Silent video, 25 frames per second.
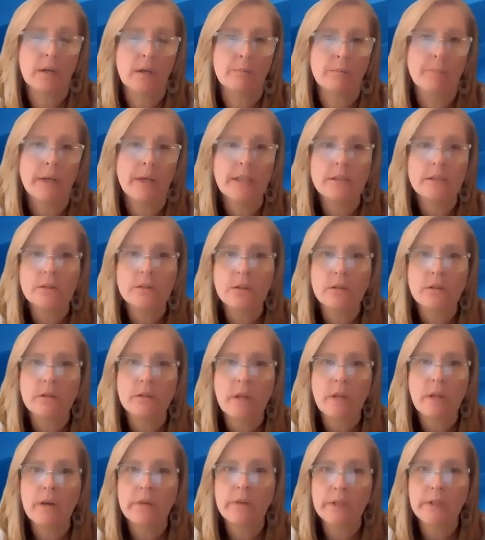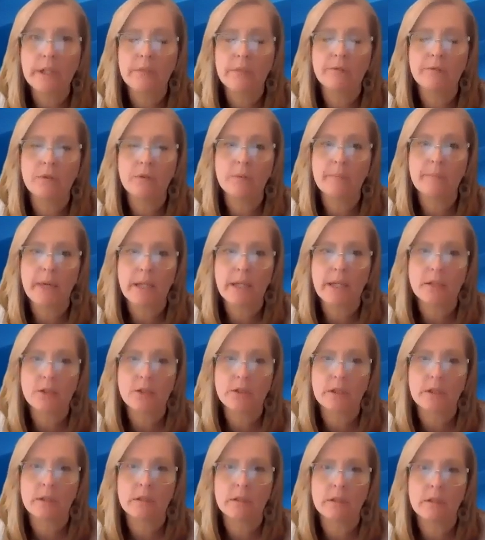Based on current
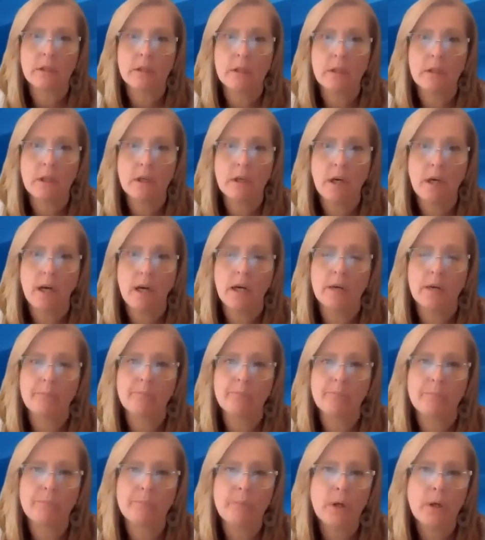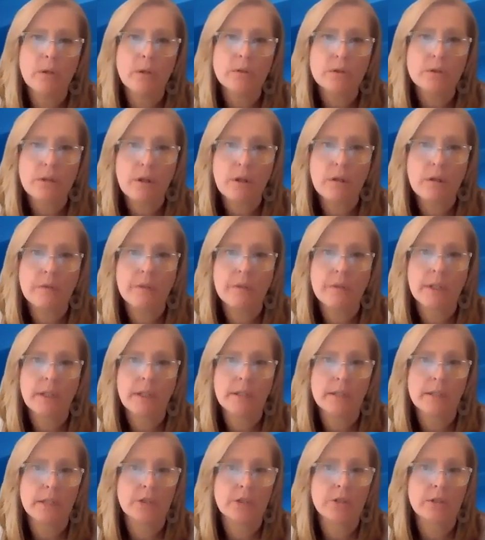information, most COVID
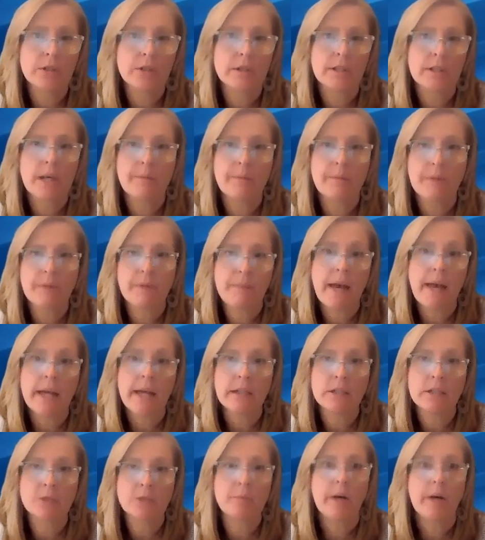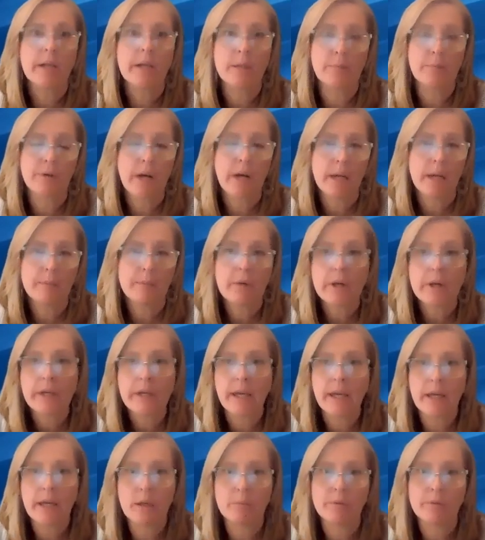conditions can be managed by the primary
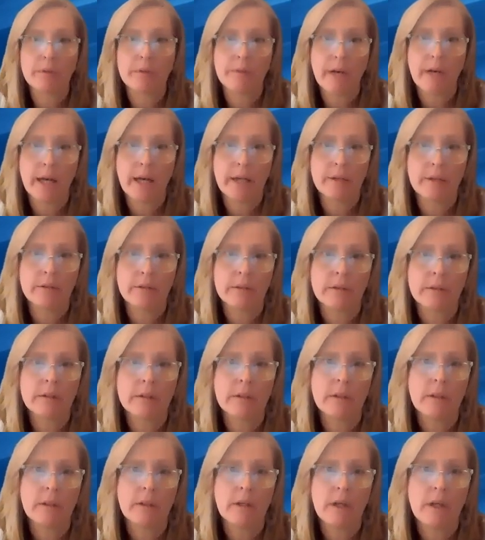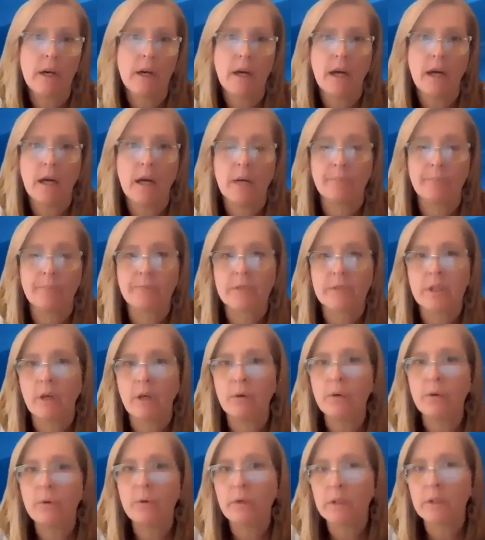care provider,
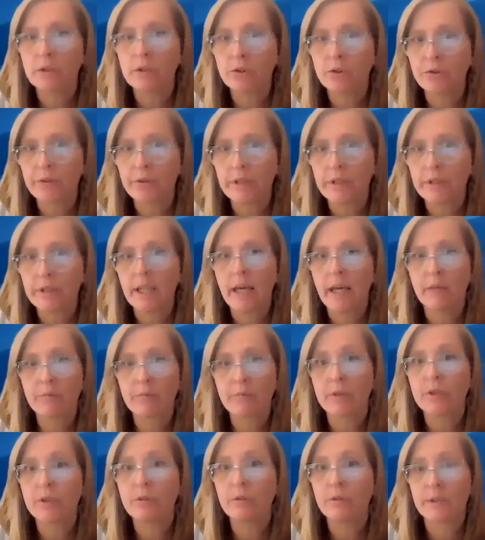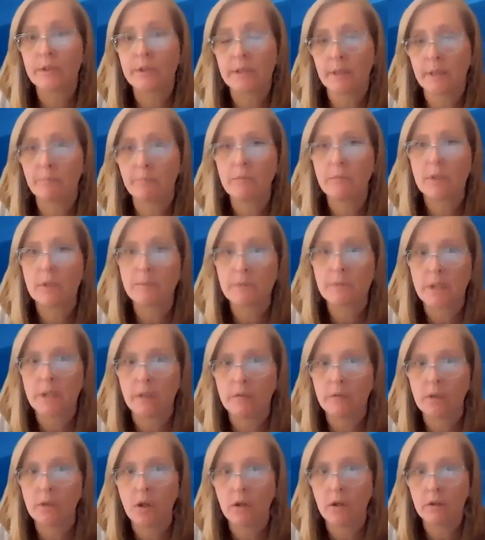who can treat and reduce symptoms of
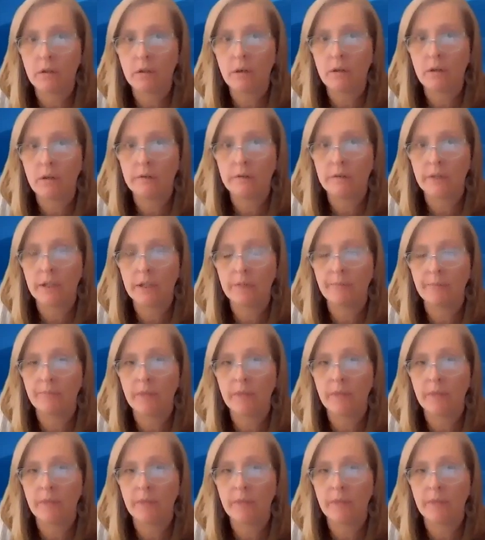long COVID.